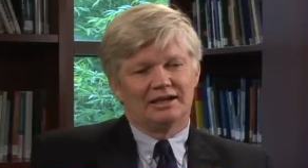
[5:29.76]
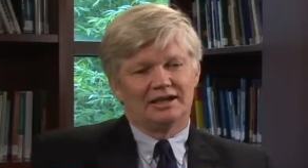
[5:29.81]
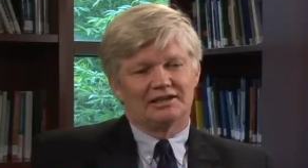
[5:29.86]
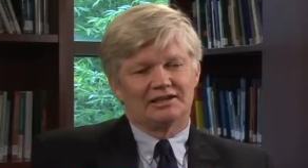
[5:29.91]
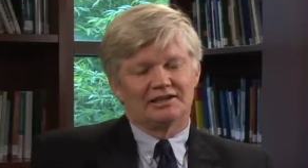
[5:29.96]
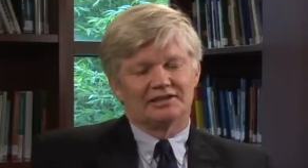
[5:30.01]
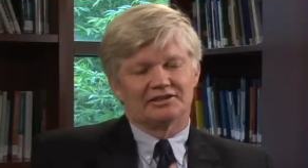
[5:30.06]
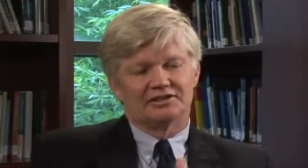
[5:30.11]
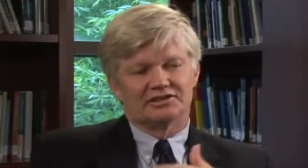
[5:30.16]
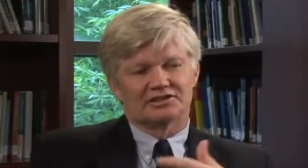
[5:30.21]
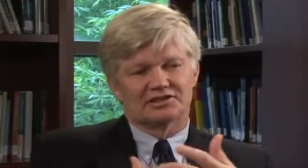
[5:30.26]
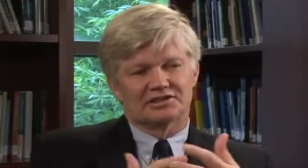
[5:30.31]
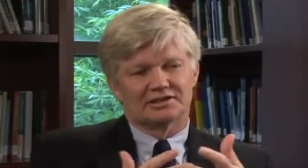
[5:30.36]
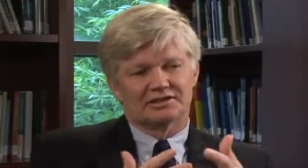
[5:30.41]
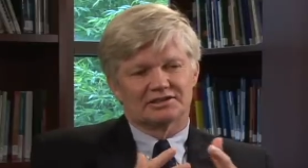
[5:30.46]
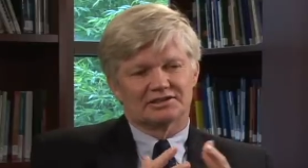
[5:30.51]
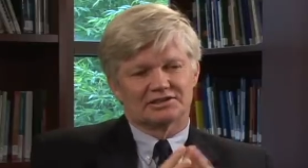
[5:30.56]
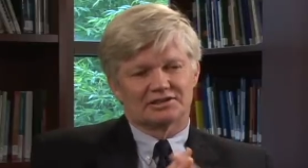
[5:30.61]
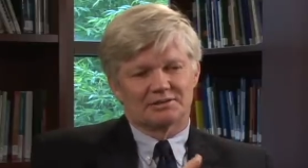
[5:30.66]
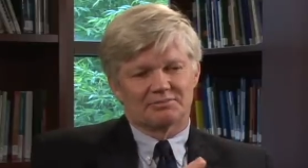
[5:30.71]
And then there's
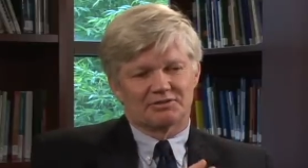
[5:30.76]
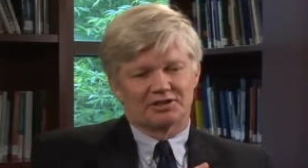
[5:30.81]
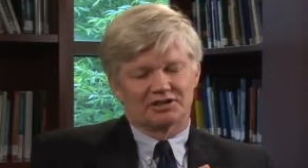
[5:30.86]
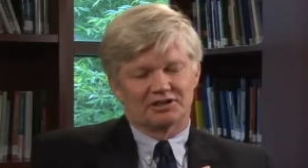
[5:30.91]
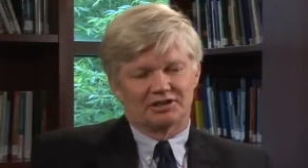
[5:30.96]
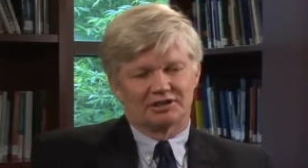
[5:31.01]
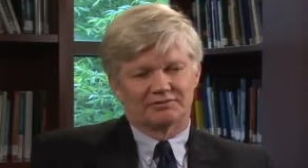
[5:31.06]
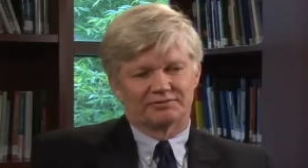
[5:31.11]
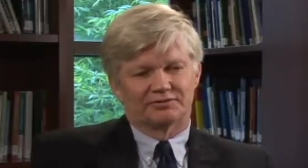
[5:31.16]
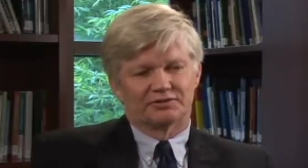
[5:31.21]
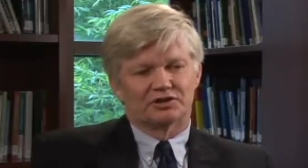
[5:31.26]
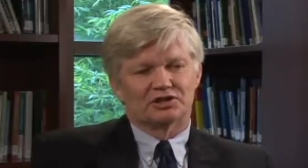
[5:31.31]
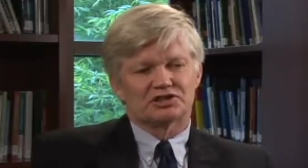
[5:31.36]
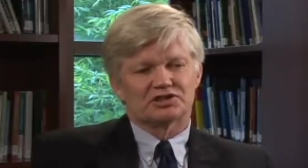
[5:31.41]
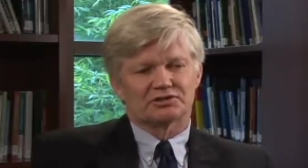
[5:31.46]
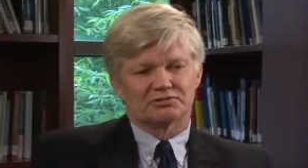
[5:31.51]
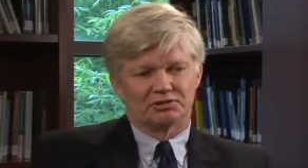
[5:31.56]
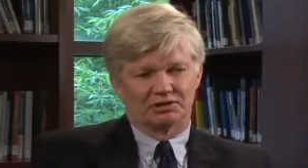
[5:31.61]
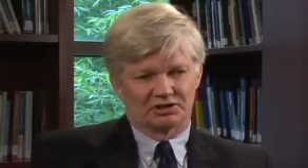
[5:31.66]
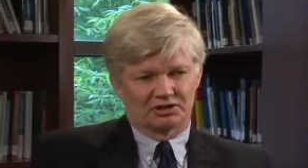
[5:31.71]
something called
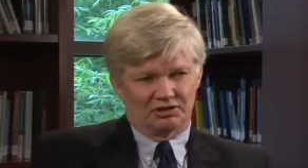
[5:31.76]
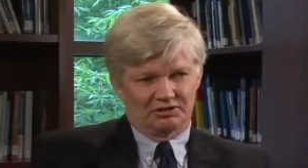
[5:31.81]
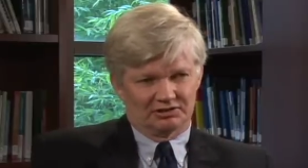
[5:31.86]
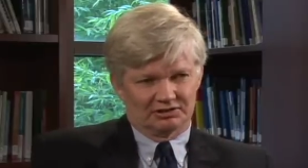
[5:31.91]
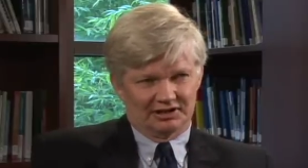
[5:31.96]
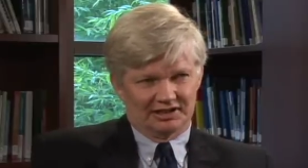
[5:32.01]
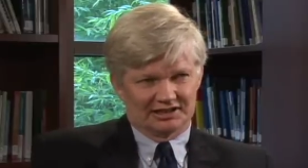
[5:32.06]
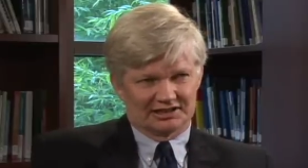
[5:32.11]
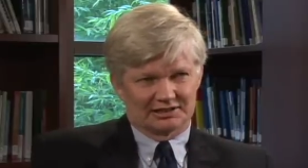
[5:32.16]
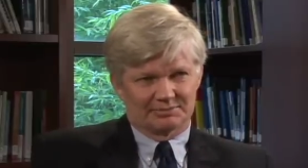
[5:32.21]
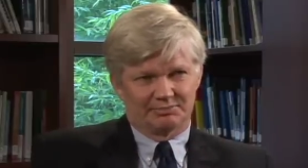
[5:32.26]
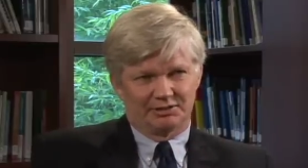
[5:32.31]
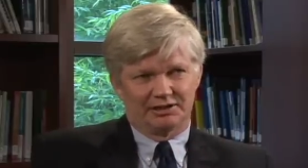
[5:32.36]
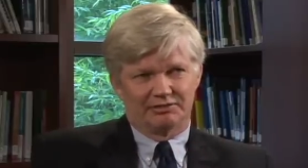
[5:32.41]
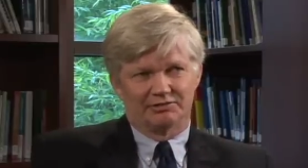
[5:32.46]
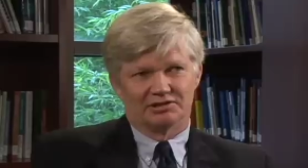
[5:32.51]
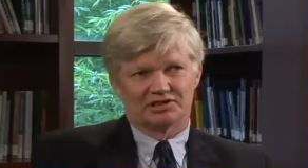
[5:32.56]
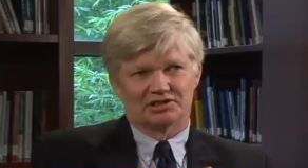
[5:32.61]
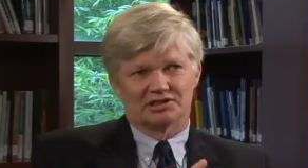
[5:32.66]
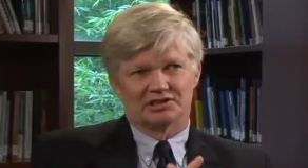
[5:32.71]
virtual colonoscopy,
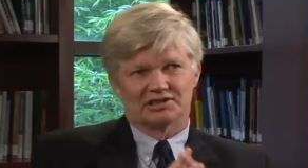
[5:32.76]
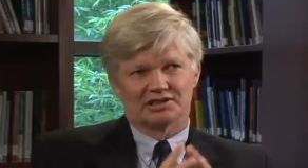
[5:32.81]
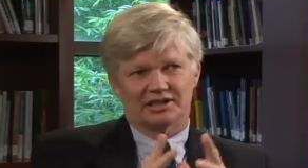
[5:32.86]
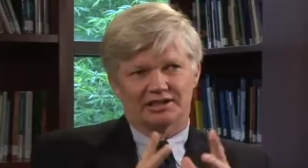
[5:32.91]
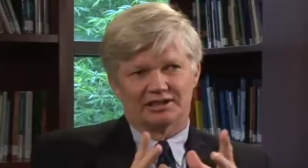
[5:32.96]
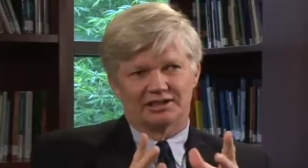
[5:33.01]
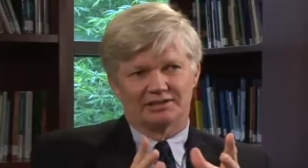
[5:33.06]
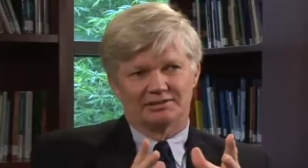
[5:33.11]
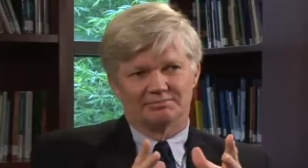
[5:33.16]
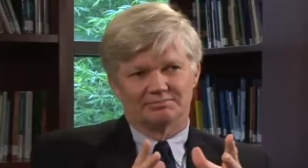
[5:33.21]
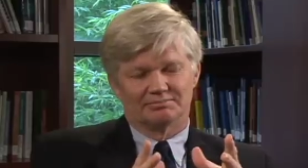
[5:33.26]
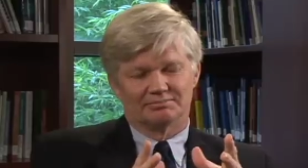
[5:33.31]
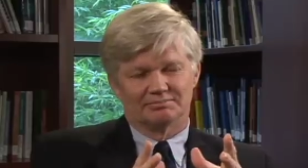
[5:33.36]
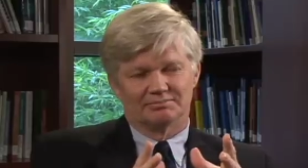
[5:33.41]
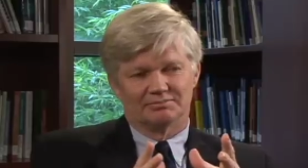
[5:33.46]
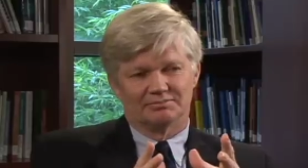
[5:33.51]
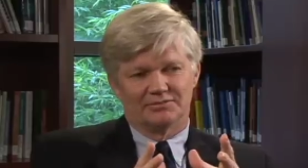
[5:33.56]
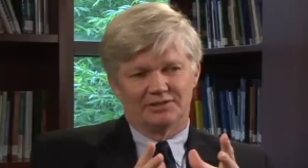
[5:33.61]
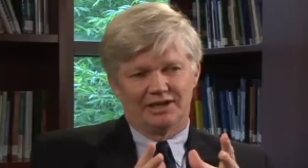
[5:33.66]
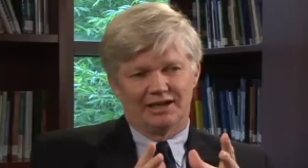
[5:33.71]
which is a
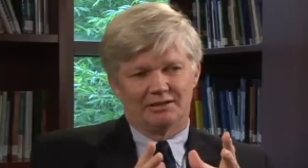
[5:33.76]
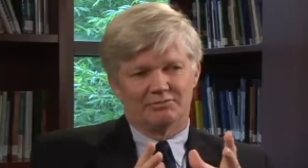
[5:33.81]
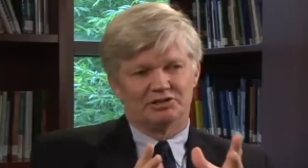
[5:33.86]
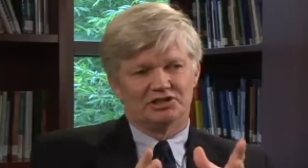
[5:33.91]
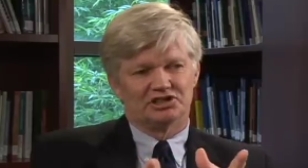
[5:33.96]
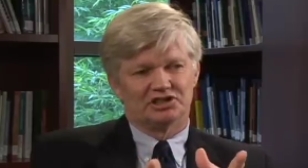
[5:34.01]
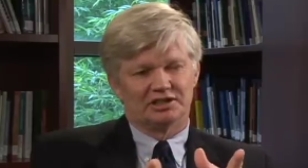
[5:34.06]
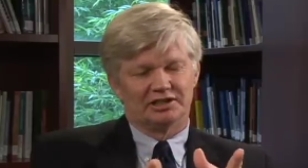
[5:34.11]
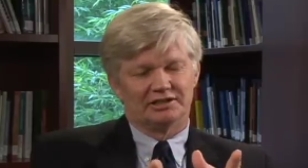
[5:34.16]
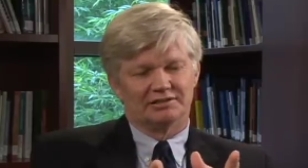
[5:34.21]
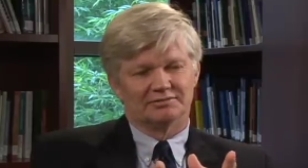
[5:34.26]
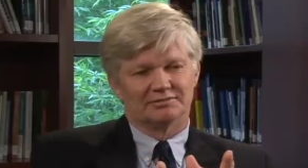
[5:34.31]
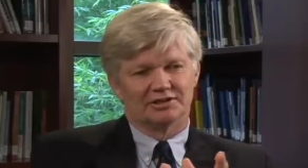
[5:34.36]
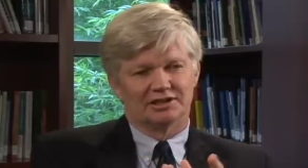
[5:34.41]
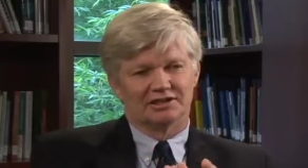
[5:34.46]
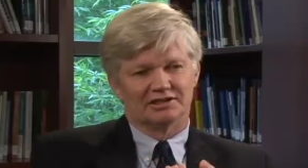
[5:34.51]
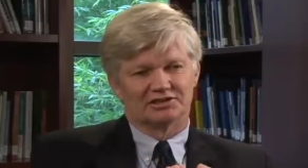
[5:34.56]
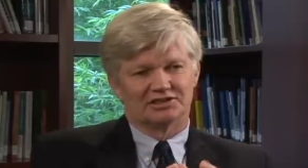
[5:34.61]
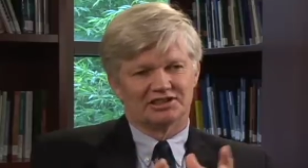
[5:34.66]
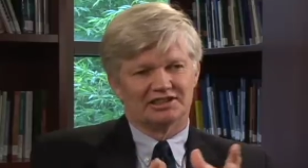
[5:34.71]
imaging,
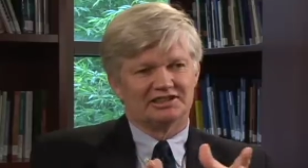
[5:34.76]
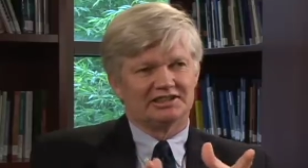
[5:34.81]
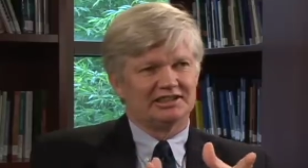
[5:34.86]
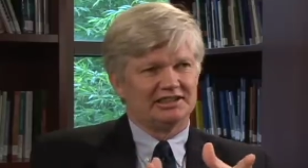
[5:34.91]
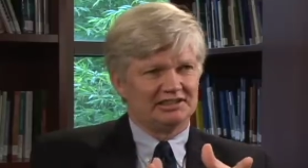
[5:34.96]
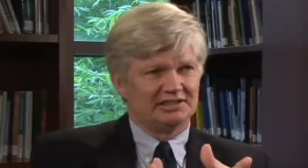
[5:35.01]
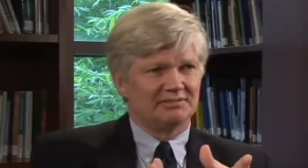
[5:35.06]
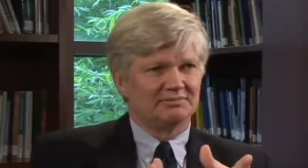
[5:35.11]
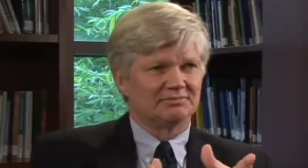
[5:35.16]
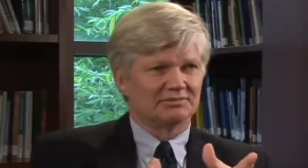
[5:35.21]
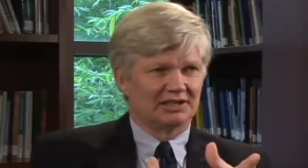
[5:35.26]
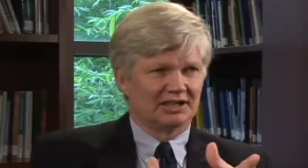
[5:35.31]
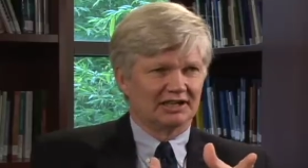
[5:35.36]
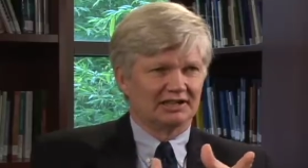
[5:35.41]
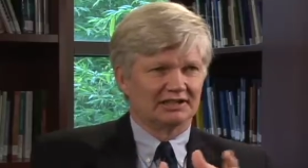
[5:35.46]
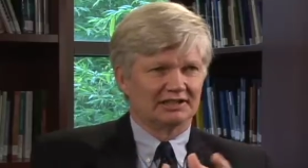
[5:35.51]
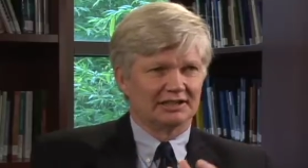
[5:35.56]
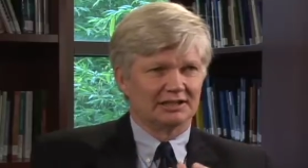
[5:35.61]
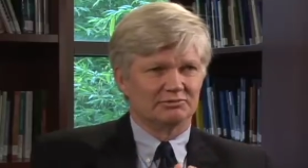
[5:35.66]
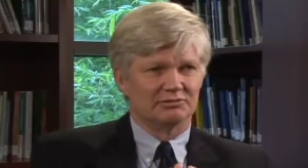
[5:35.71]
CT
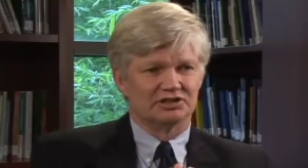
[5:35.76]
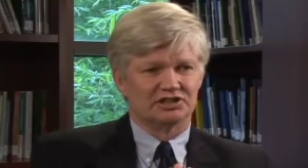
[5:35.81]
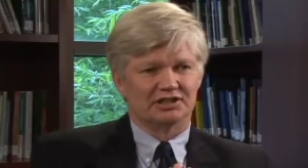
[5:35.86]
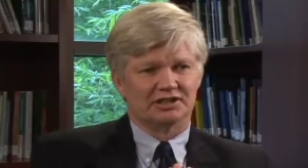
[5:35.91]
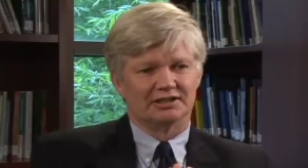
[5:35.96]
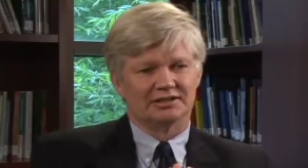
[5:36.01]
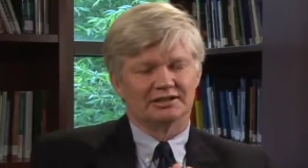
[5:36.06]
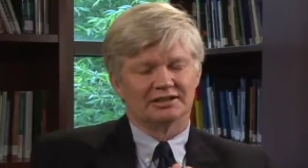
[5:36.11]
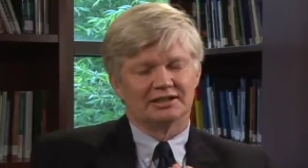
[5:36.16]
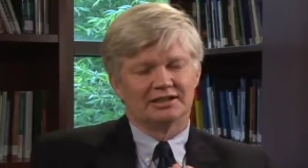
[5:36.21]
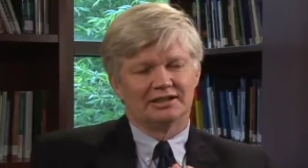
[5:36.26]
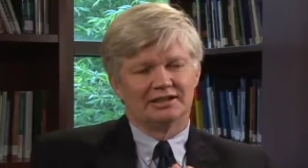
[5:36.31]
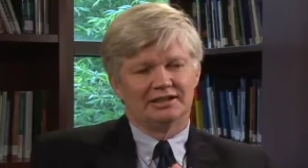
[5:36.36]
guided imaging,